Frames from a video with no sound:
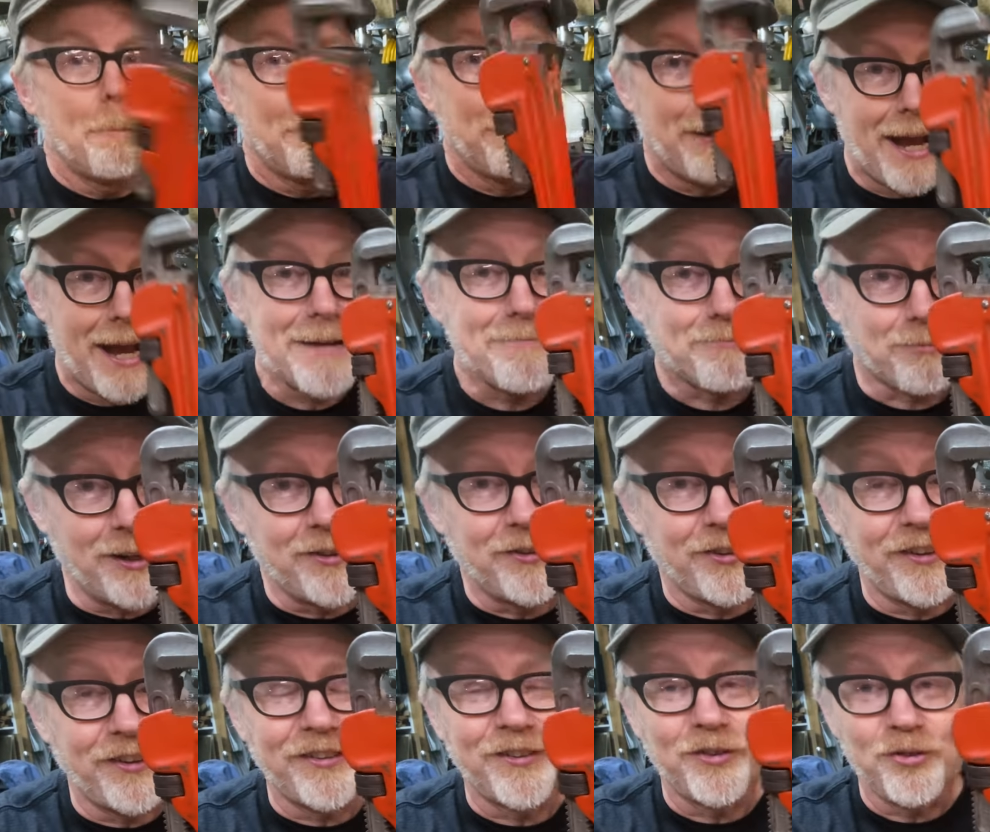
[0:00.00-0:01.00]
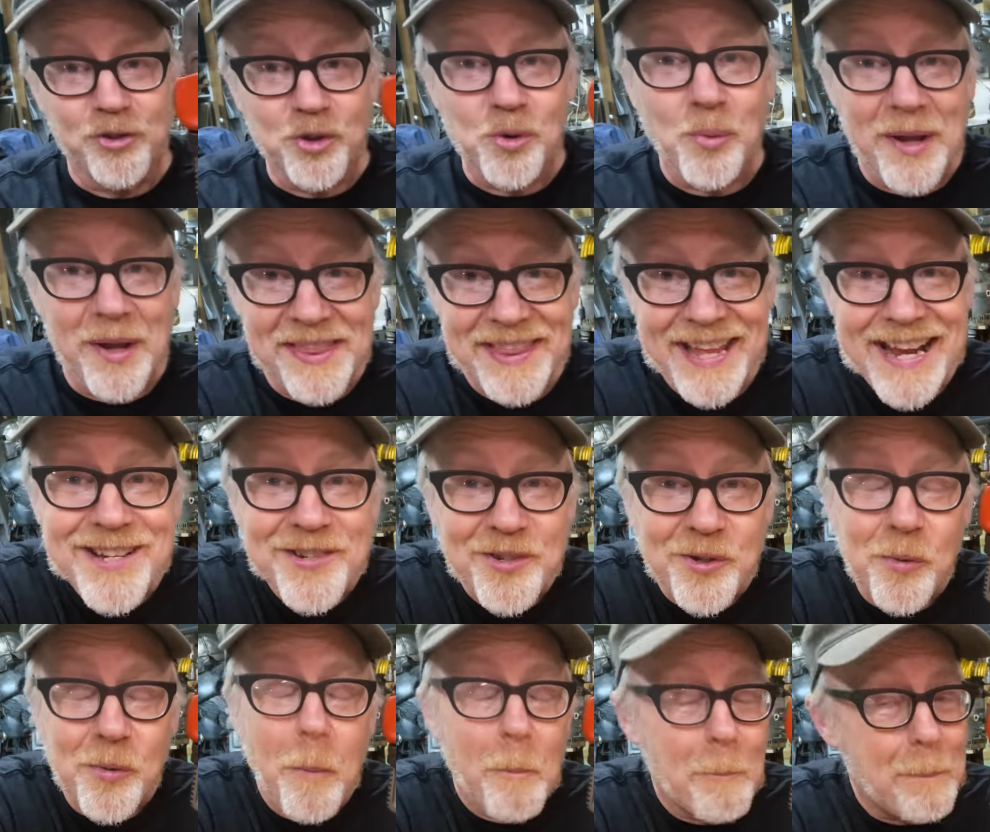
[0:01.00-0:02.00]
pipe wrenches do what they
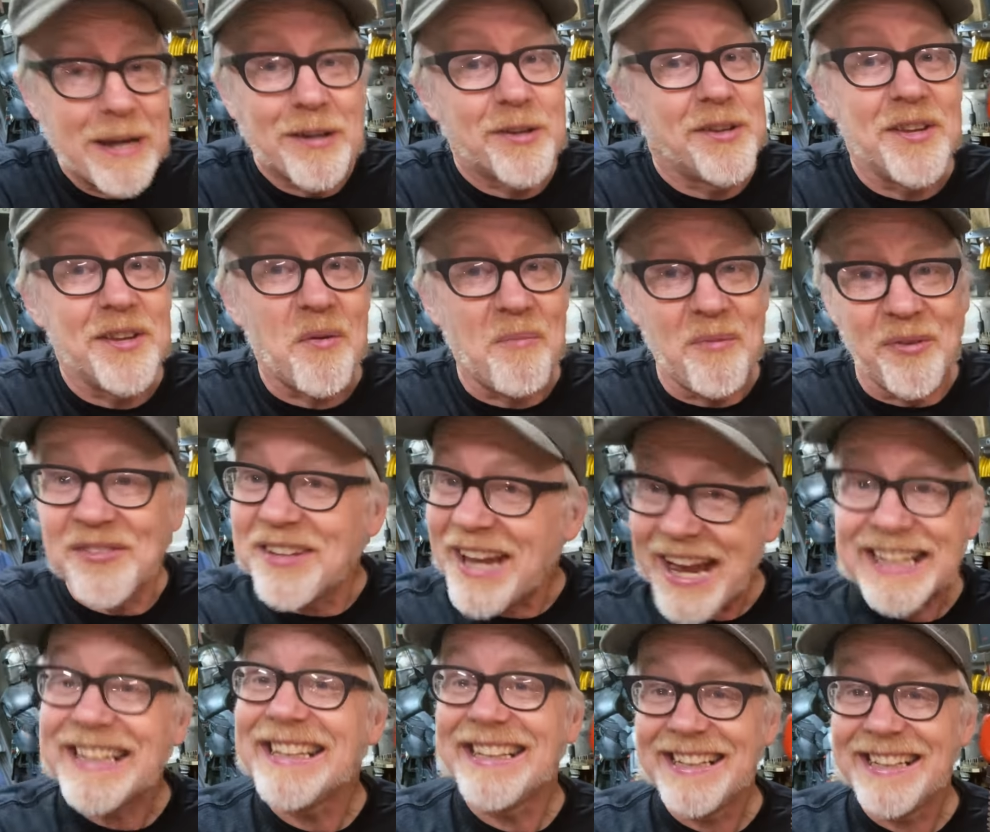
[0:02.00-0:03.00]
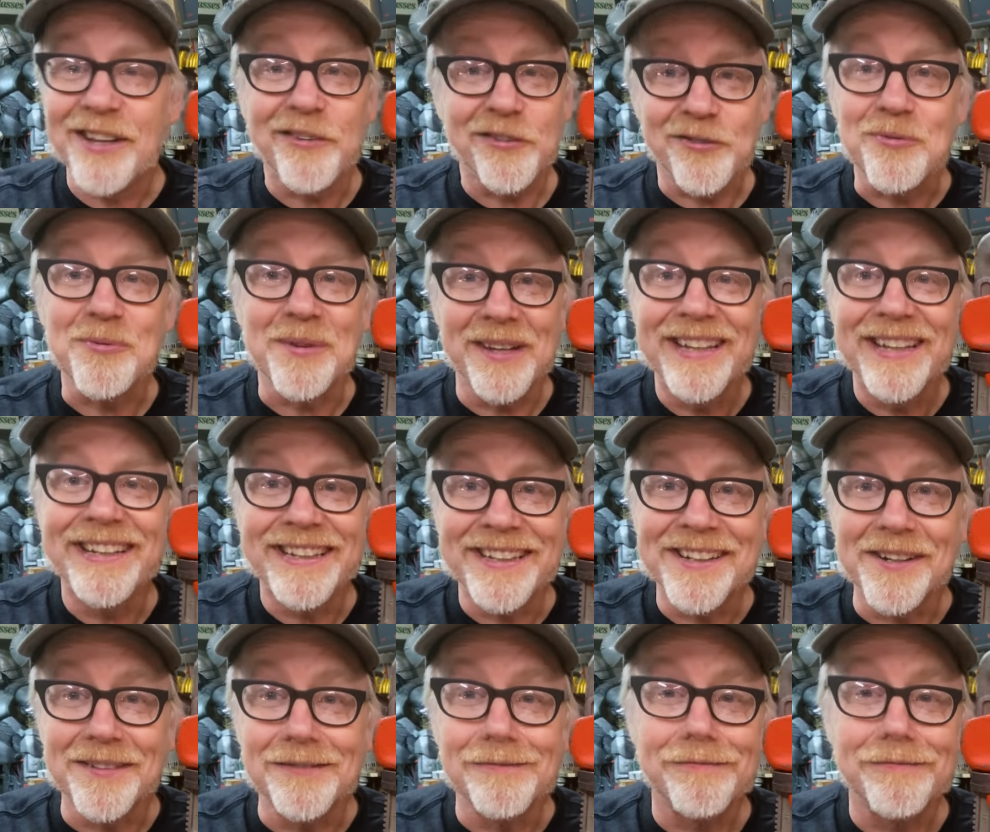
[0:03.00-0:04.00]
do better than almost anything else you can think
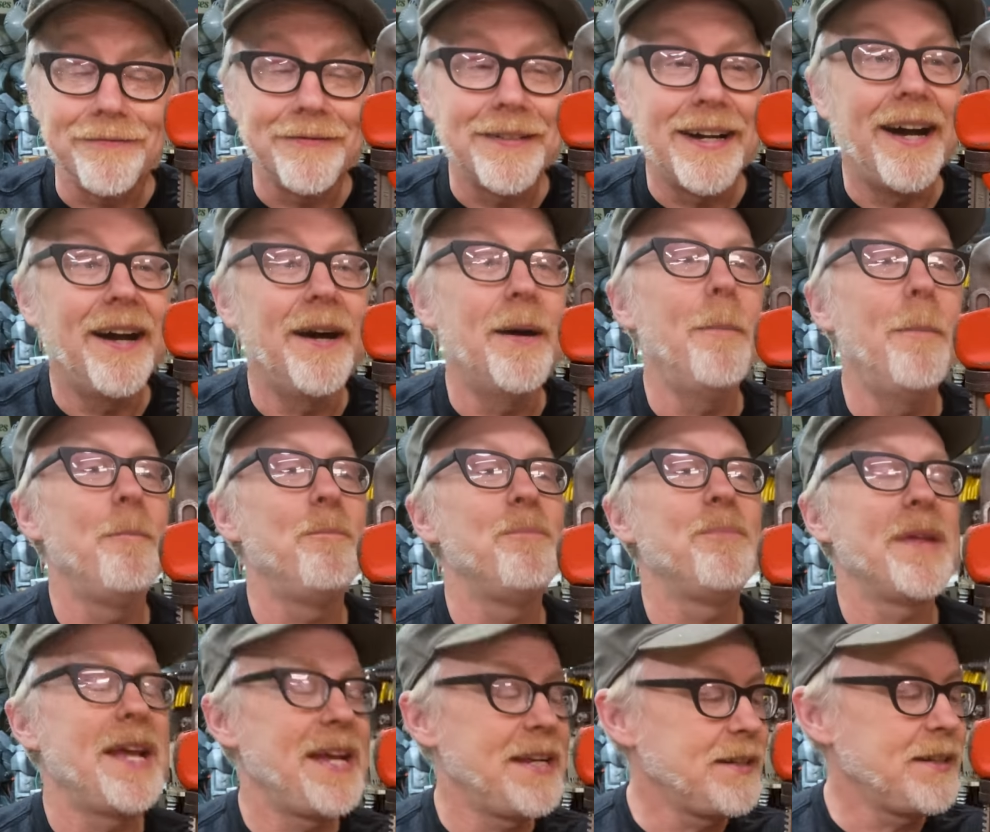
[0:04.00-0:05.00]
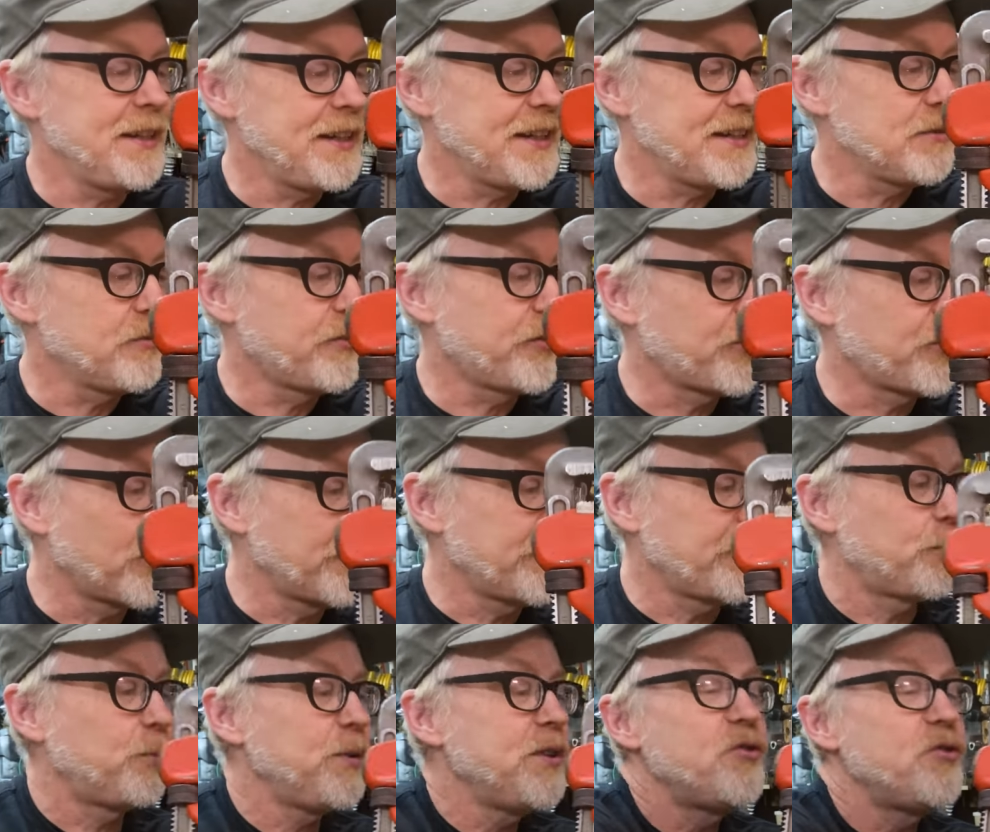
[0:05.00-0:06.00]
of. Um, and it
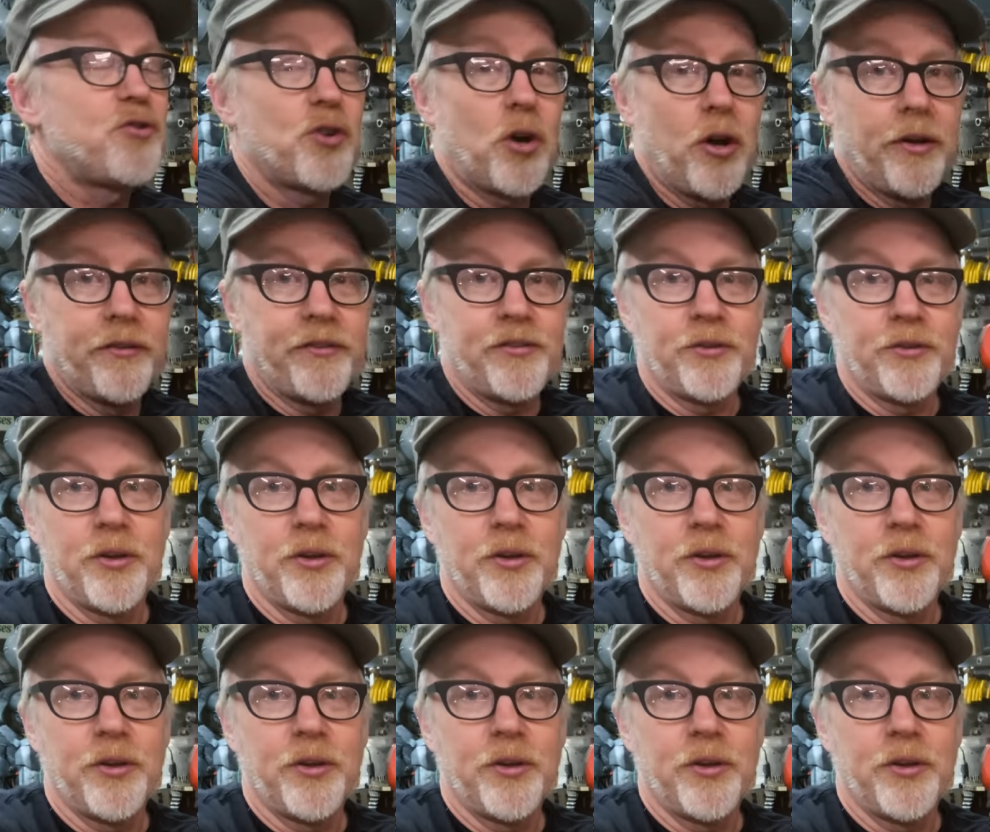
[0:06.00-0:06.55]
starts with the jaws. You'll